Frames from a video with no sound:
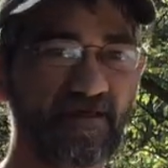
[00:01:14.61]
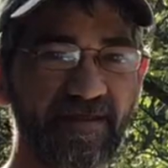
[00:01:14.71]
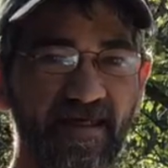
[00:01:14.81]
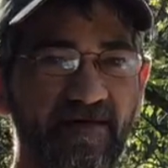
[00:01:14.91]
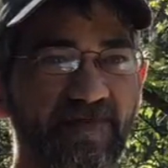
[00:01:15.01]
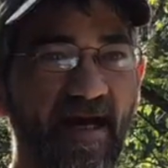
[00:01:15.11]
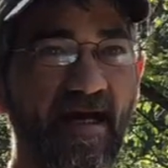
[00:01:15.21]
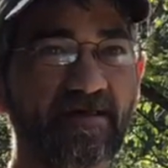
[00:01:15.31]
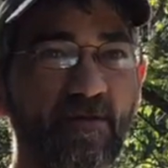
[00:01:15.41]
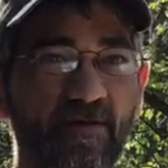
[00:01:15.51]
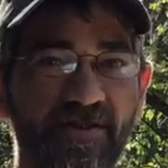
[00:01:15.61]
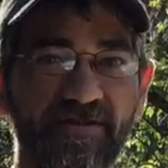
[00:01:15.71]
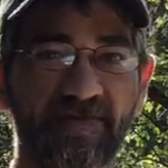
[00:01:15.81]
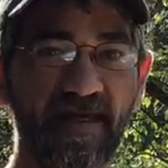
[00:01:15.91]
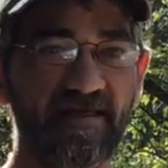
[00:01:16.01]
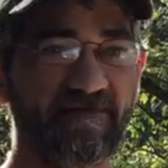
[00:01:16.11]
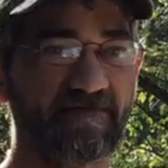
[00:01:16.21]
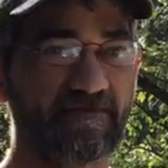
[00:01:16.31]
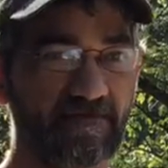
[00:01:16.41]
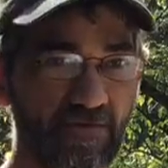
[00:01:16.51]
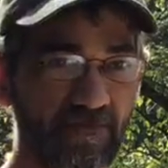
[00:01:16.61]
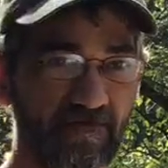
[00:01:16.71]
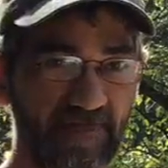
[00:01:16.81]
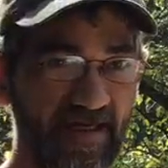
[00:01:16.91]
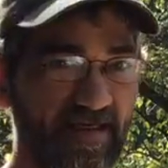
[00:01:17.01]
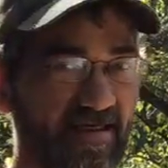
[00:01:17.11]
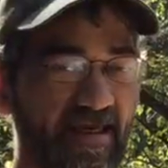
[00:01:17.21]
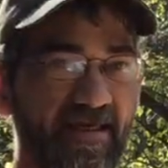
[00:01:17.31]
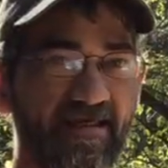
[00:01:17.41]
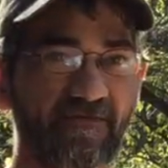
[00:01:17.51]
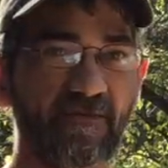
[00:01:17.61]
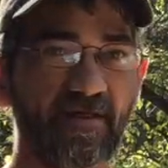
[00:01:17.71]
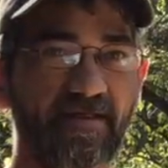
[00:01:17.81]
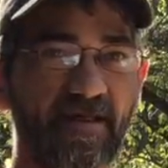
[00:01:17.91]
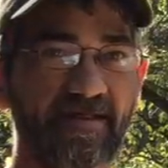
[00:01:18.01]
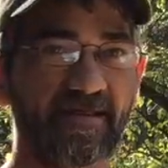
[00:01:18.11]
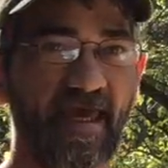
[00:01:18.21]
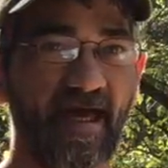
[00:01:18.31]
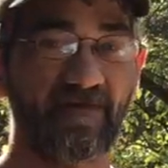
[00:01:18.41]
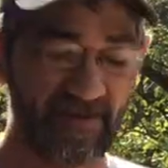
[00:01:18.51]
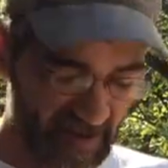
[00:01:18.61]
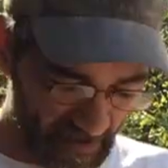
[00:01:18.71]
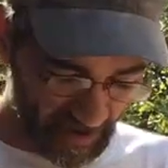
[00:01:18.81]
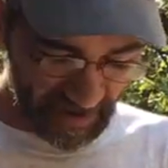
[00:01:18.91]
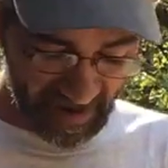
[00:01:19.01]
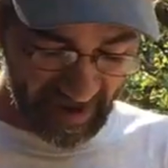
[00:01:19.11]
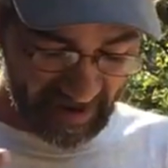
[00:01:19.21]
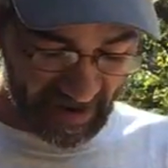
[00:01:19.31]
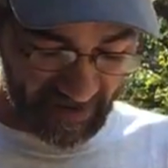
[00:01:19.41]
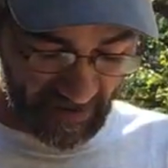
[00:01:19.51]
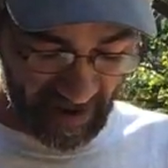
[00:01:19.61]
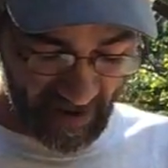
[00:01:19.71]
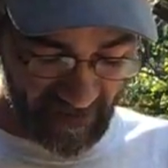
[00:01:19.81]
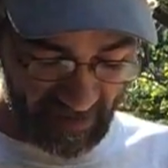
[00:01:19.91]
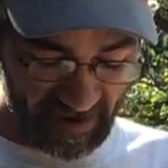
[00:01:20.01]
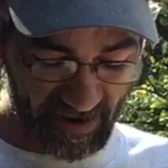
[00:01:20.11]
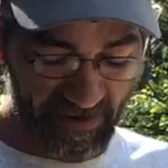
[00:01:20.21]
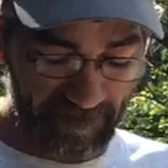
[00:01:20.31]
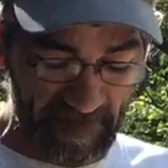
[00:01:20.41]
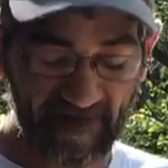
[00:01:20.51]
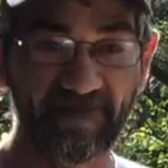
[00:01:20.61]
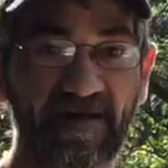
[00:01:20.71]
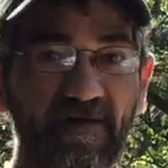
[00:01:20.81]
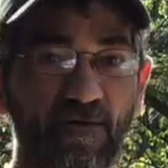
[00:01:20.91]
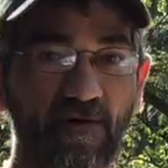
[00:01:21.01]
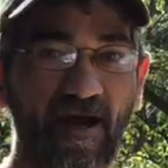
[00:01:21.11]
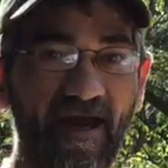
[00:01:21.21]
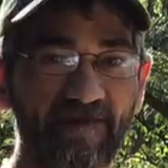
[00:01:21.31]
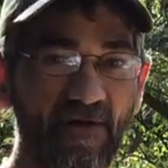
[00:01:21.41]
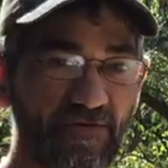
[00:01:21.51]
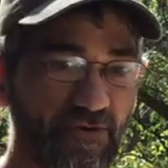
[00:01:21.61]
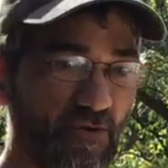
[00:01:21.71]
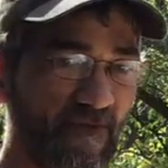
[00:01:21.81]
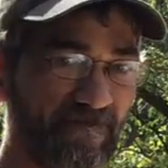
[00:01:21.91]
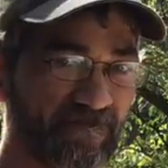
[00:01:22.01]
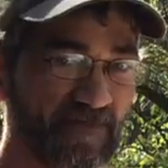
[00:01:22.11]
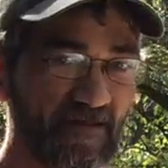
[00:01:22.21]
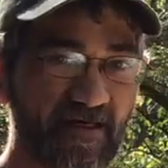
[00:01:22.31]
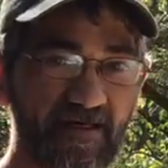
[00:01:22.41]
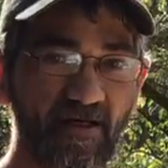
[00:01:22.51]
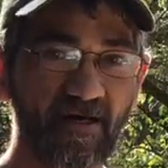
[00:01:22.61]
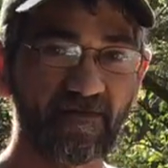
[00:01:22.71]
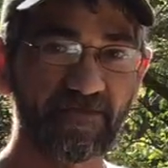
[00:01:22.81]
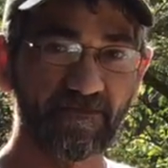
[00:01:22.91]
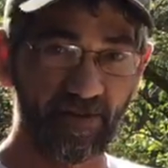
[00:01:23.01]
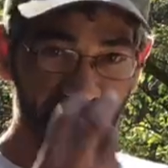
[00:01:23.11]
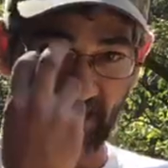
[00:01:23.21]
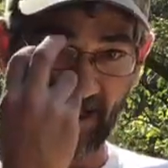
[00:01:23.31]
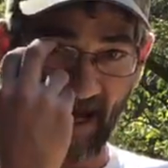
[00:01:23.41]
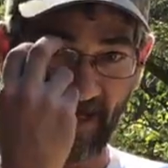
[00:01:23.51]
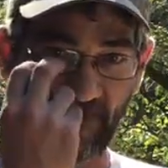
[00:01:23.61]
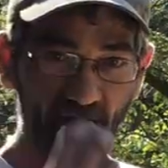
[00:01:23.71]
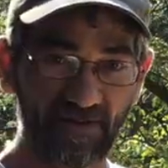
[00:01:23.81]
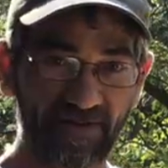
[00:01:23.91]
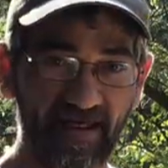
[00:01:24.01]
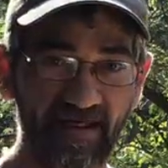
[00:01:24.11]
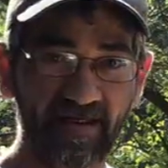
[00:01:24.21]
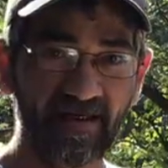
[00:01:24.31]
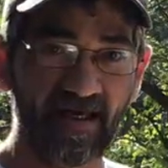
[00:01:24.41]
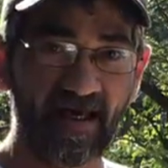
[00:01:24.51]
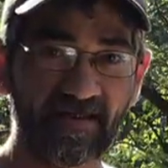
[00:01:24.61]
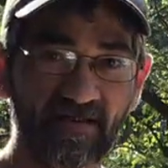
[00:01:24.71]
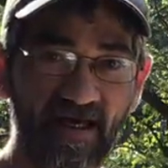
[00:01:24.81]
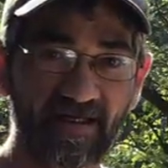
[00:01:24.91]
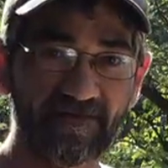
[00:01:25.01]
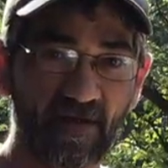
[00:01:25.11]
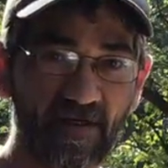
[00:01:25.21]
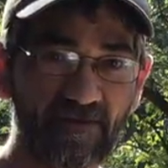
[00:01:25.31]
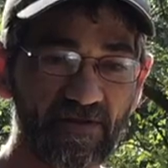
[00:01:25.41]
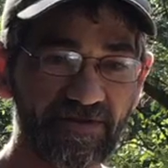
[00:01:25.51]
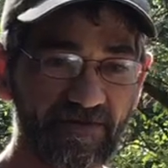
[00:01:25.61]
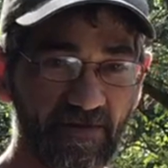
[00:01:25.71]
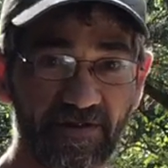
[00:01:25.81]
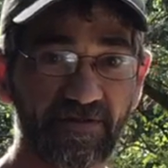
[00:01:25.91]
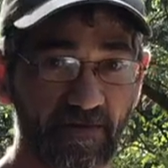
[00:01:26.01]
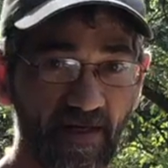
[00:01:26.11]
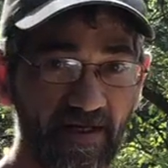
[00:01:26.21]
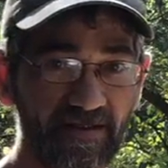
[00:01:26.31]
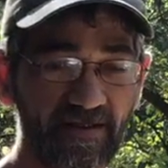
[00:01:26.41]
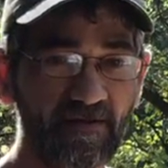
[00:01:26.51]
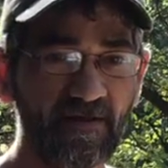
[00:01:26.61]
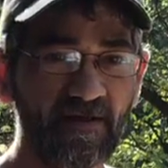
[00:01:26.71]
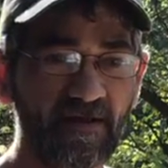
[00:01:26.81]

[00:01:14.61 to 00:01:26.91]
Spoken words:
The impact on a spade bit is really nice to have, which leads us right over to spade bit or eyeball tool. A lot of carvers put the eyeballs in as glass marbles, which is what I do.